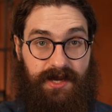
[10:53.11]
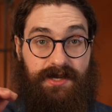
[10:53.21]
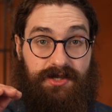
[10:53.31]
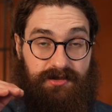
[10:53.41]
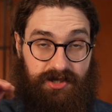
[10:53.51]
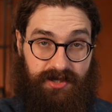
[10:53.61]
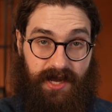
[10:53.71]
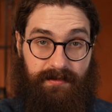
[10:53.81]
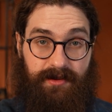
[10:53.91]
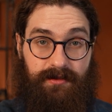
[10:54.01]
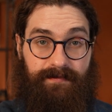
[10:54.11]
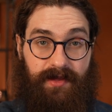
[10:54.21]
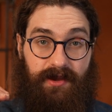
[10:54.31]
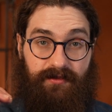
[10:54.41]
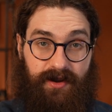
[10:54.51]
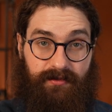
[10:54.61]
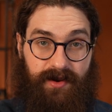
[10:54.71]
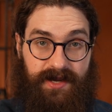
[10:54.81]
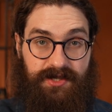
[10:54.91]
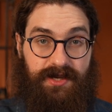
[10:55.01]
is stable, if not
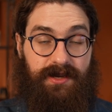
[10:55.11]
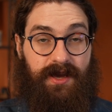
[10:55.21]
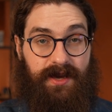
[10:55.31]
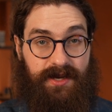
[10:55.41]
rising,